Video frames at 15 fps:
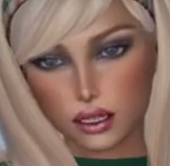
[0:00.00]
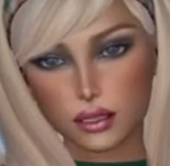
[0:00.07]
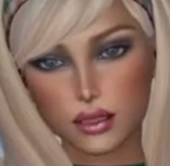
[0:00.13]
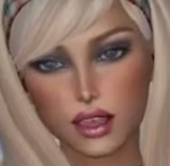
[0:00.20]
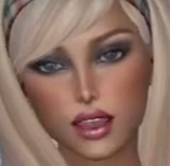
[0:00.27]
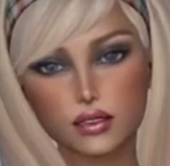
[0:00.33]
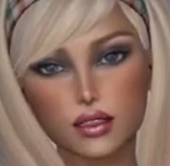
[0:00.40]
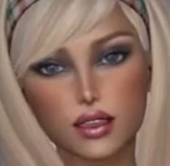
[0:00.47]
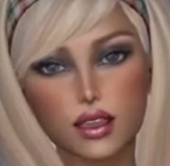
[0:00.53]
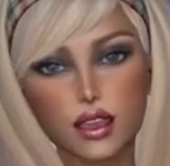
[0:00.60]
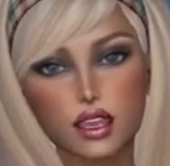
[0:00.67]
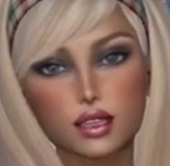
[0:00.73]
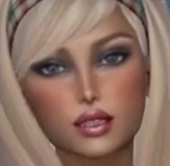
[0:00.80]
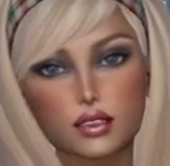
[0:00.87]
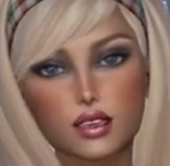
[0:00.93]
I actually like the
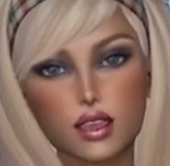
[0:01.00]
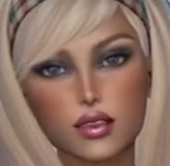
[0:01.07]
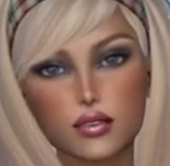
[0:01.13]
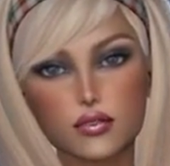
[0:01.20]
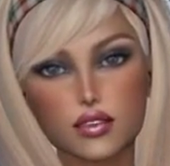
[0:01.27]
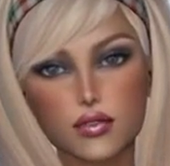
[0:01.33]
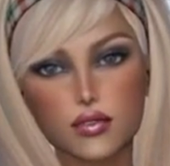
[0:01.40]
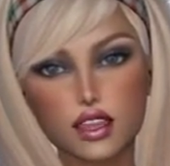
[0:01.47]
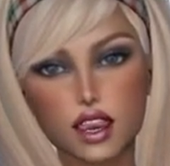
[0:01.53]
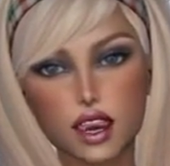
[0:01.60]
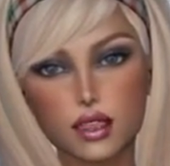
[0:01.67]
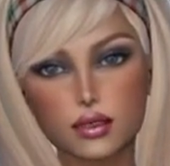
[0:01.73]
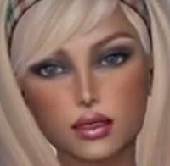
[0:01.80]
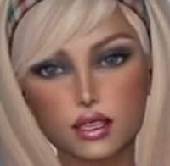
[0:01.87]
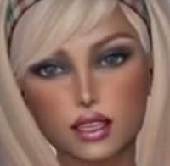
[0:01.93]
green colour of this, so
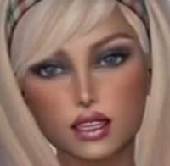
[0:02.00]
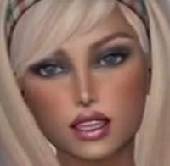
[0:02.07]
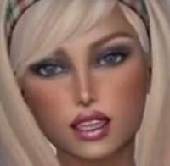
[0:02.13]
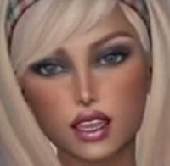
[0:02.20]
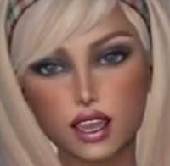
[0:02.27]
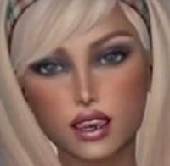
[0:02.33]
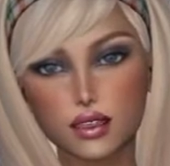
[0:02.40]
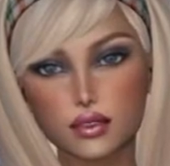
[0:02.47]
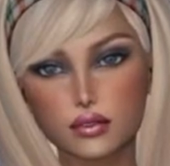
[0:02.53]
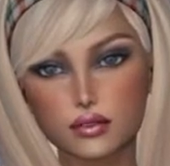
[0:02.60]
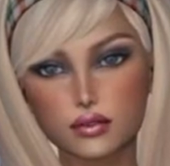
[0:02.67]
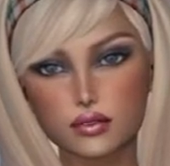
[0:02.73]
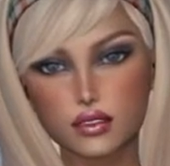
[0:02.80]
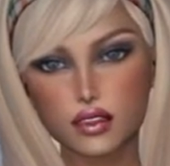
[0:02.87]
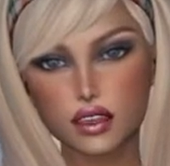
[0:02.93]
I'm back in the green.
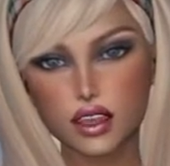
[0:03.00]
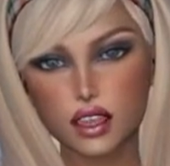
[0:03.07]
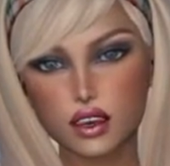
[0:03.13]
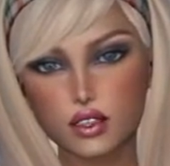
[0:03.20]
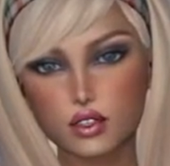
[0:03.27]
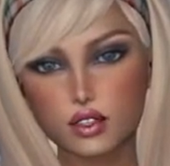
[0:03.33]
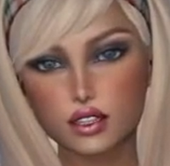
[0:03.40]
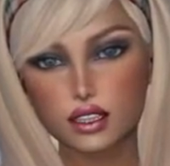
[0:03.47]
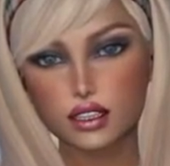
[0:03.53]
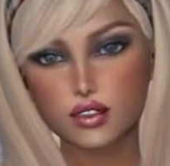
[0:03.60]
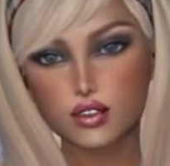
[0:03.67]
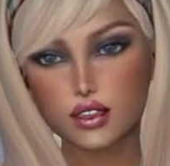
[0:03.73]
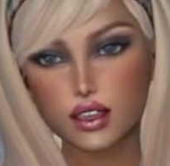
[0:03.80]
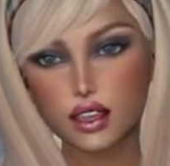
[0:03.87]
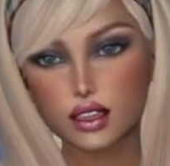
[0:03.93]
Can you see there's people
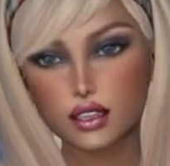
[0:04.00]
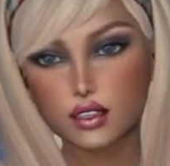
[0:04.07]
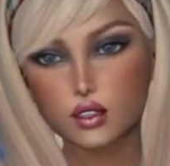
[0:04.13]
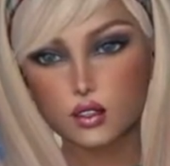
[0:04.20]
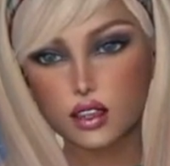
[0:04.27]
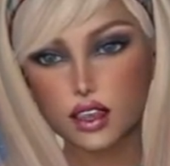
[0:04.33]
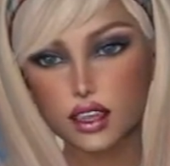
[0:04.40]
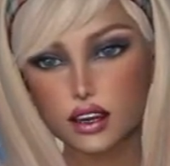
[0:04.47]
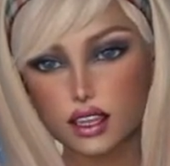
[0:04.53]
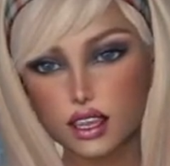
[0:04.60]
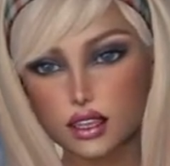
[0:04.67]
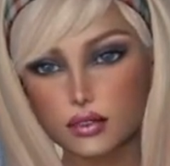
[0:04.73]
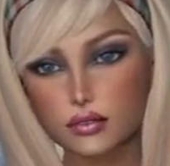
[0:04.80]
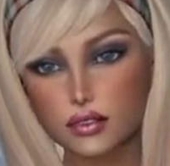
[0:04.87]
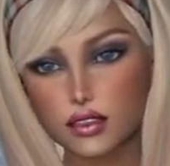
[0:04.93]
behind me? I'm
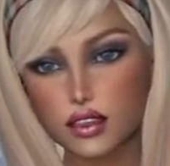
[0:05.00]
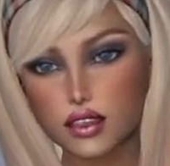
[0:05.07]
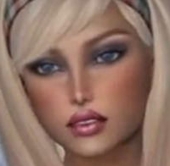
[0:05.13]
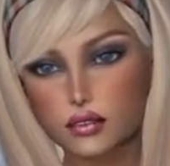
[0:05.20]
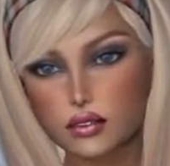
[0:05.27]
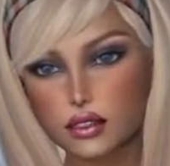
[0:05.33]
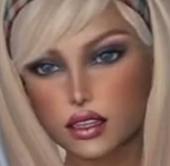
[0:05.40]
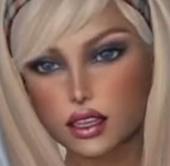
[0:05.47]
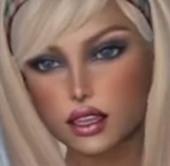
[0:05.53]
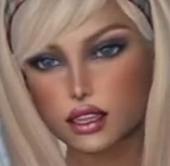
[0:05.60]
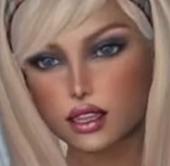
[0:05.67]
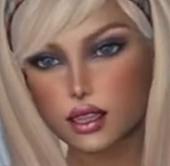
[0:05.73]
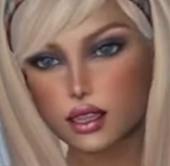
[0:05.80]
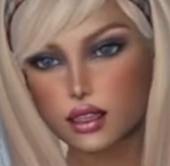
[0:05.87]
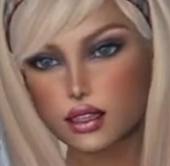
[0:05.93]
at La Vie
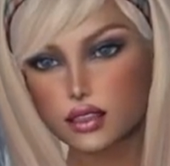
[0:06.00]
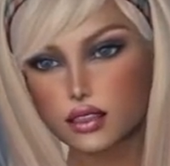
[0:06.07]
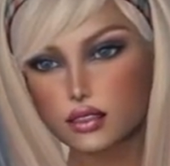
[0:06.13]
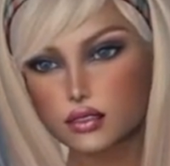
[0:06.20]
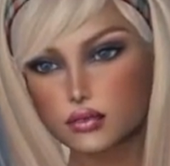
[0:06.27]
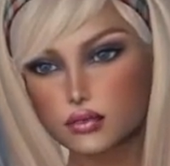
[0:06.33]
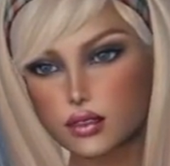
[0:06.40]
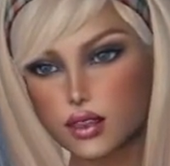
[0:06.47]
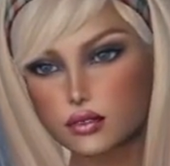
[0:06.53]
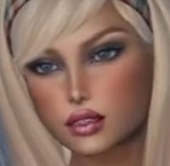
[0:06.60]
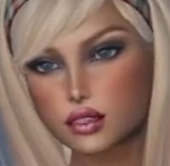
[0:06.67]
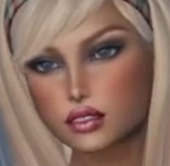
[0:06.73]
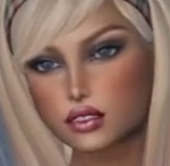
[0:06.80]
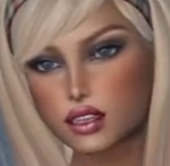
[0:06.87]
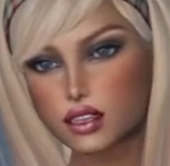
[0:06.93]
and um, I think
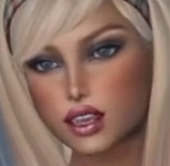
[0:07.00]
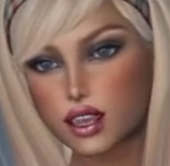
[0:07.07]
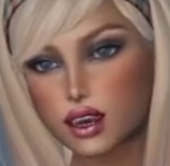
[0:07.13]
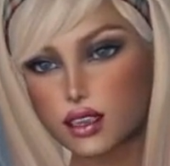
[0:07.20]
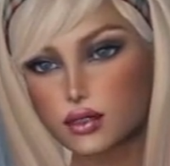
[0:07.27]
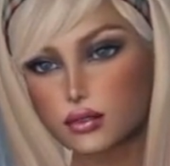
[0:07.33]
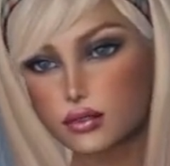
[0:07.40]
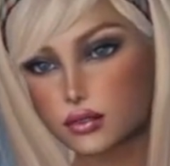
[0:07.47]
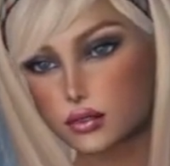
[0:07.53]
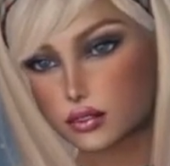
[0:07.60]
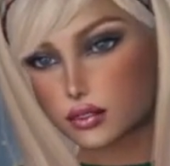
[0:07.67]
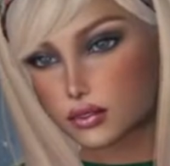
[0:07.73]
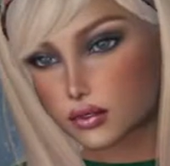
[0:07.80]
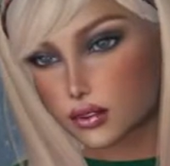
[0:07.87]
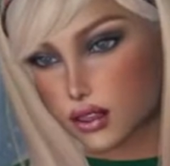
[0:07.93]
they're posing,
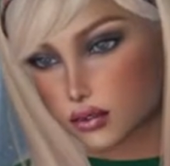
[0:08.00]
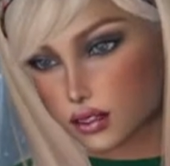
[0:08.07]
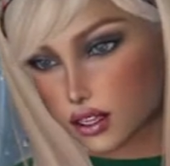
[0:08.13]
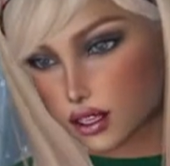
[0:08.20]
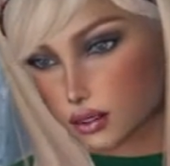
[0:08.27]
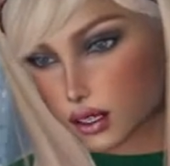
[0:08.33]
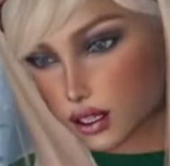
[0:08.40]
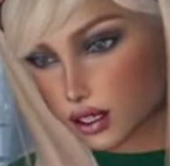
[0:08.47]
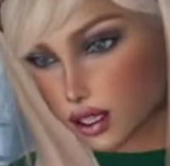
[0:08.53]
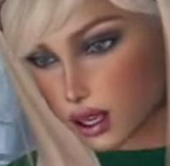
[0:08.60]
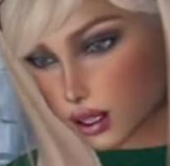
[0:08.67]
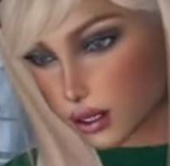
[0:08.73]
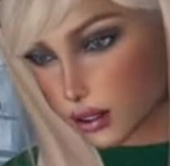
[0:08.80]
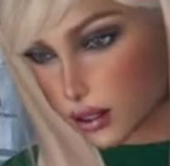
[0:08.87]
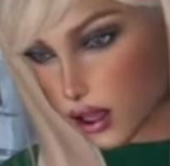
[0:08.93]
unless she's
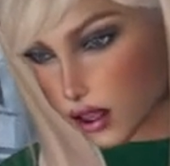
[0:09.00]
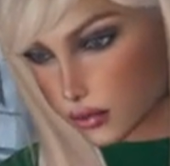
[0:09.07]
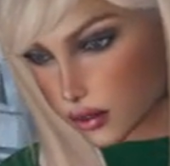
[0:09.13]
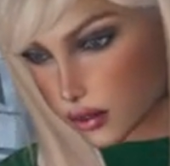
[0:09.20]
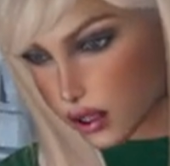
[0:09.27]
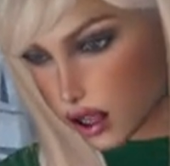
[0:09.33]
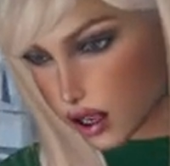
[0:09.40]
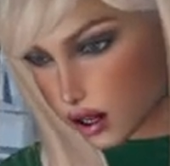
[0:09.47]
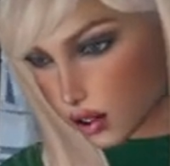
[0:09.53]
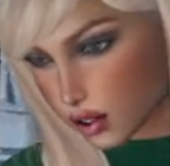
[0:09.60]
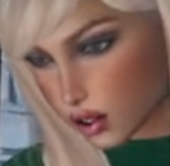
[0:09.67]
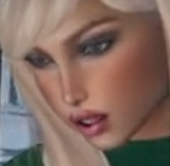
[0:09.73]
dropping him off the